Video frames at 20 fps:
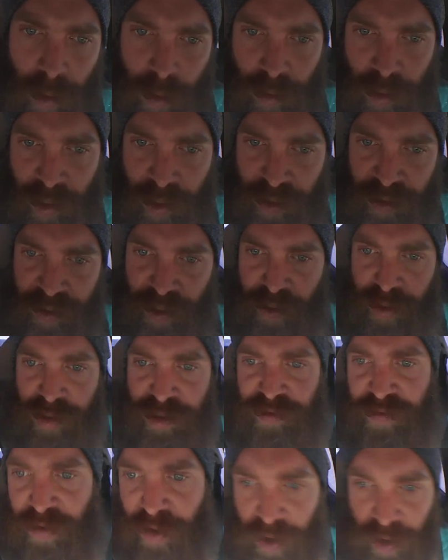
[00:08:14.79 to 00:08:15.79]
that
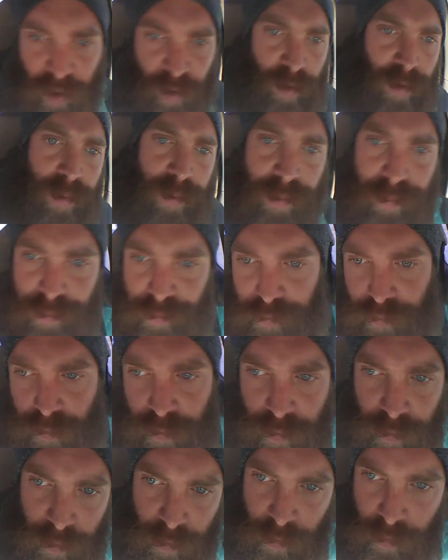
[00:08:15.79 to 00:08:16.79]
contains fire,
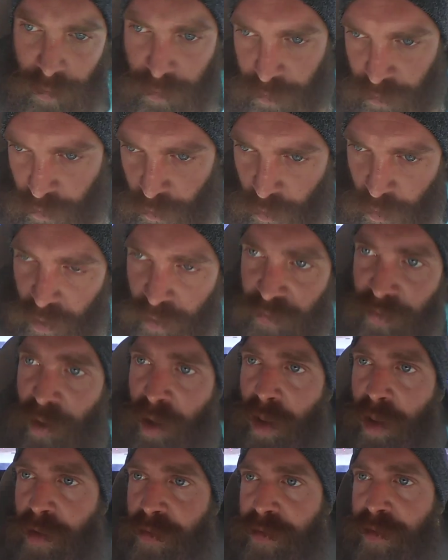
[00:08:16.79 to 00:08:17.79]
oil of
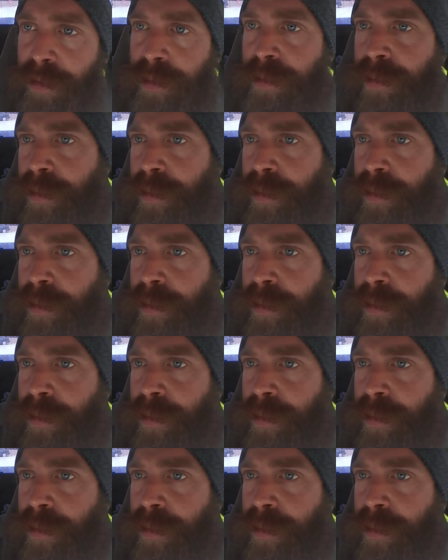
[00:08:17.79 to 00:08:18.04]
olive.